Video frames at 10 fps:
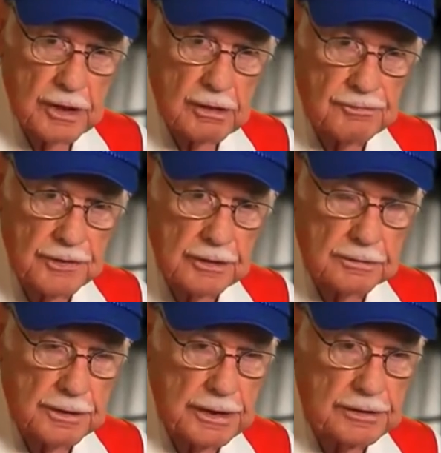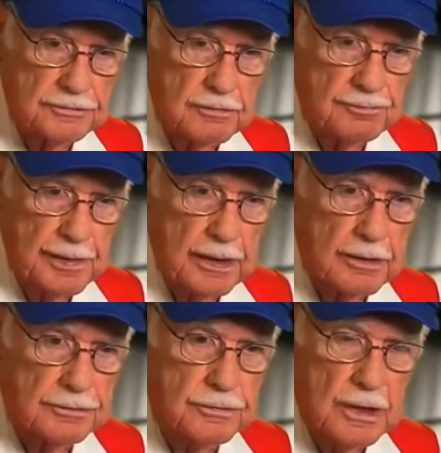airfield east of
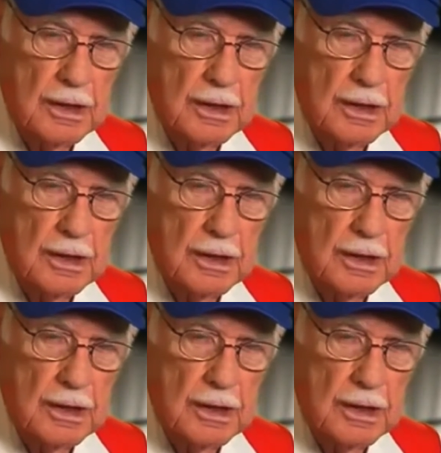Paris,